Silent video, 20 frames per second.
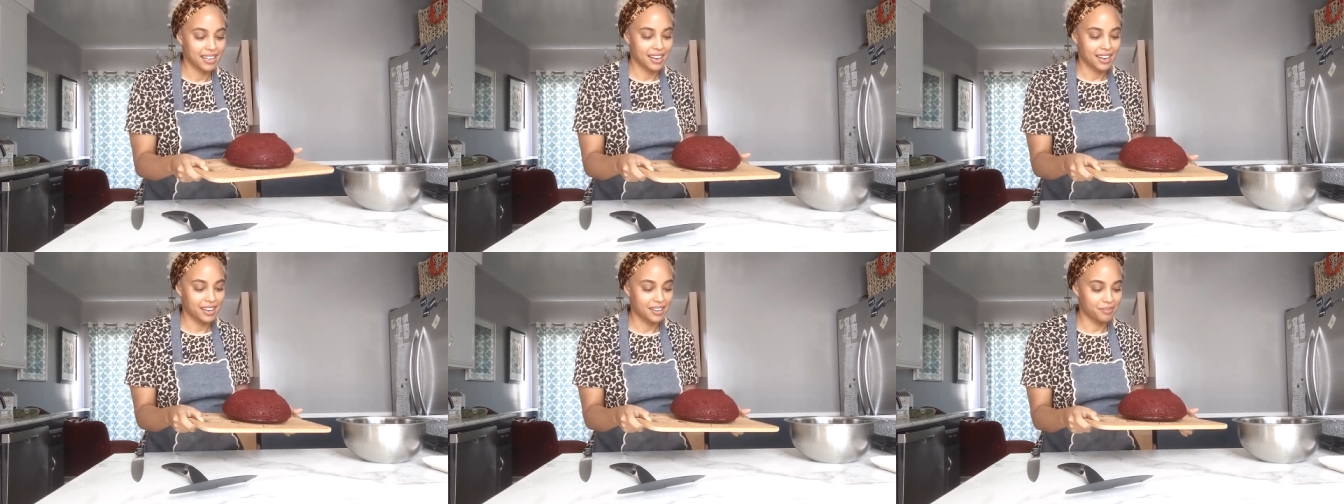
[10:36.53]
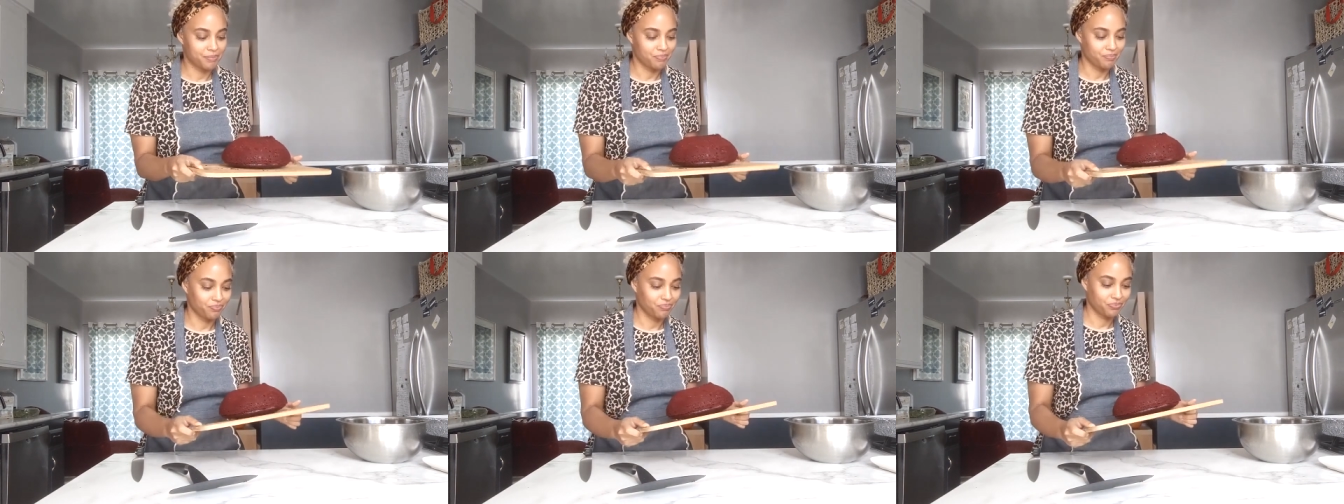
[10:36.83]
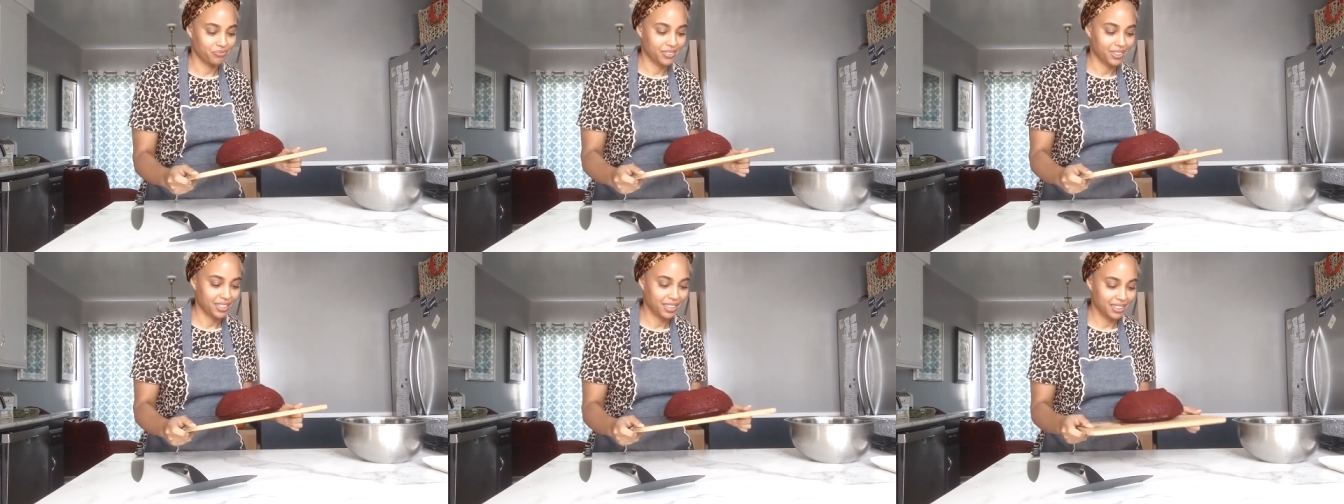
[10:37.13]
Um,
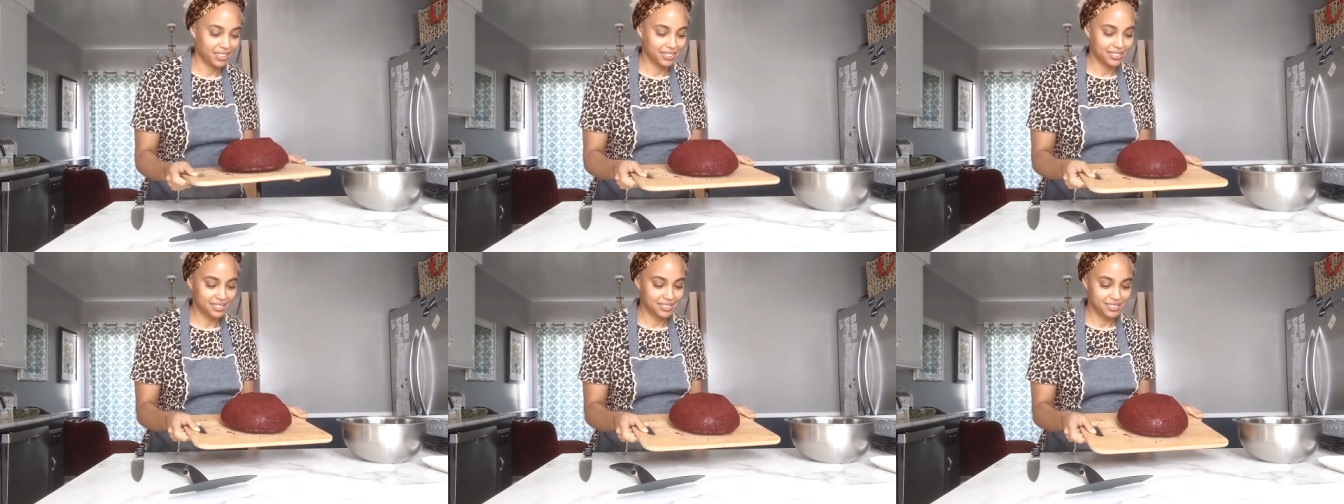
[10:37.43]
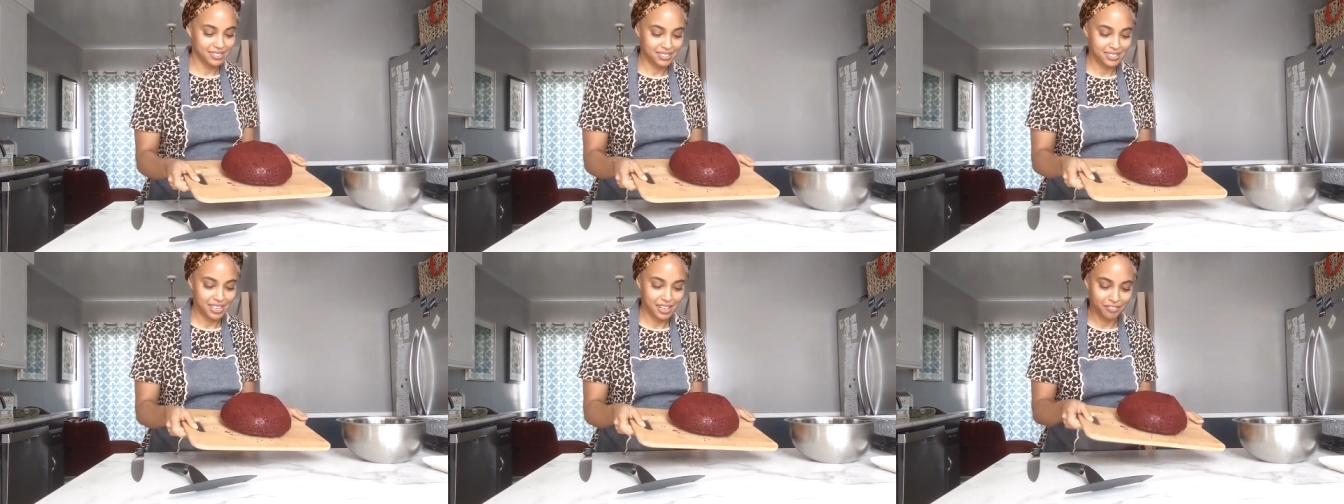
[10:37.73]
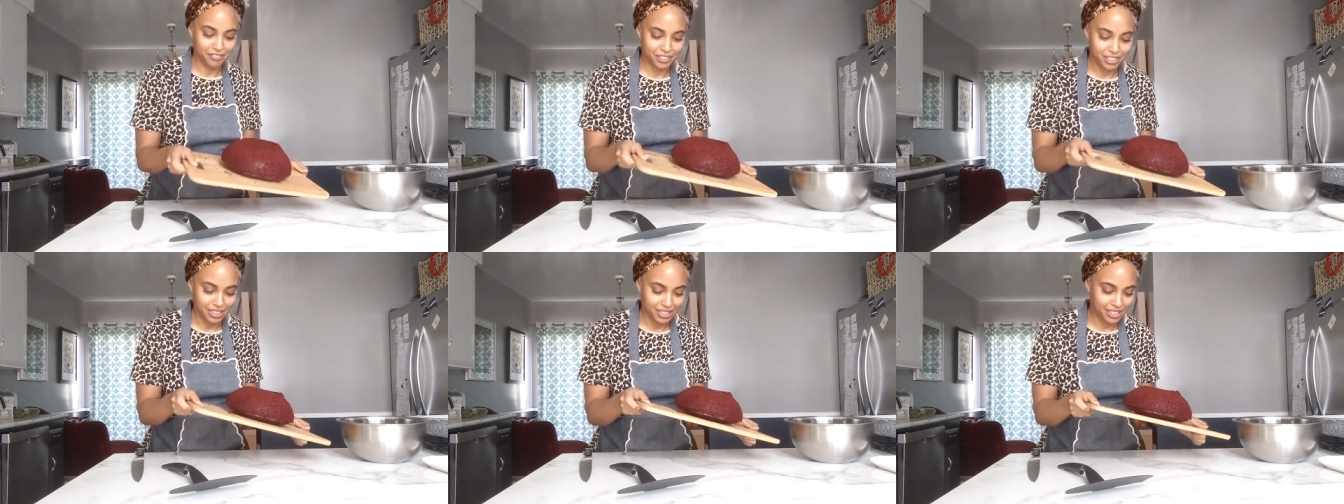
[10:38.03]
it's
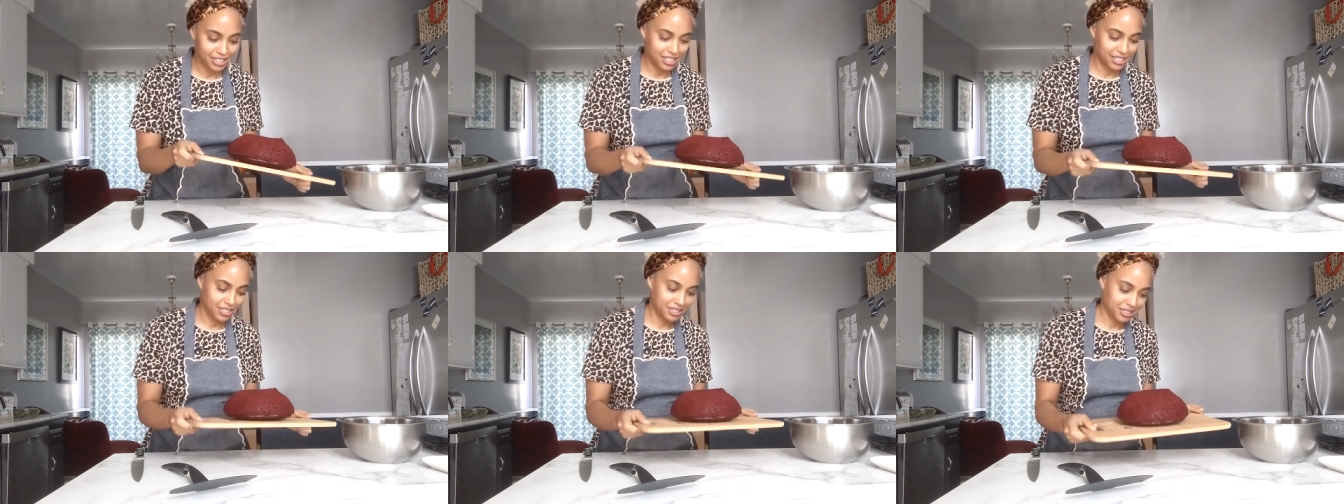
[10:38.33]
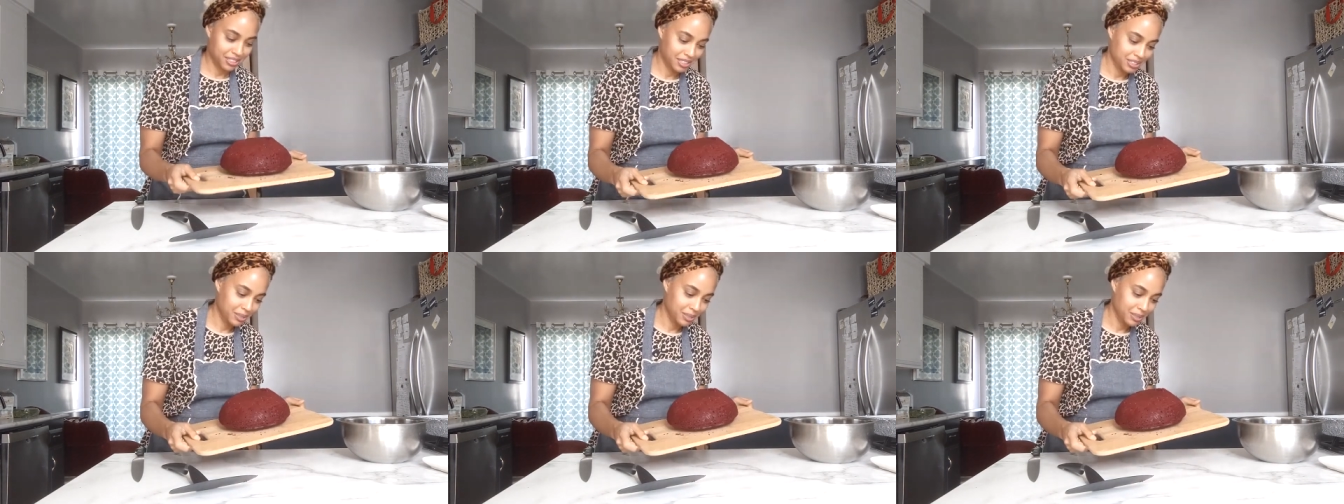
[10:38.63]
definitely,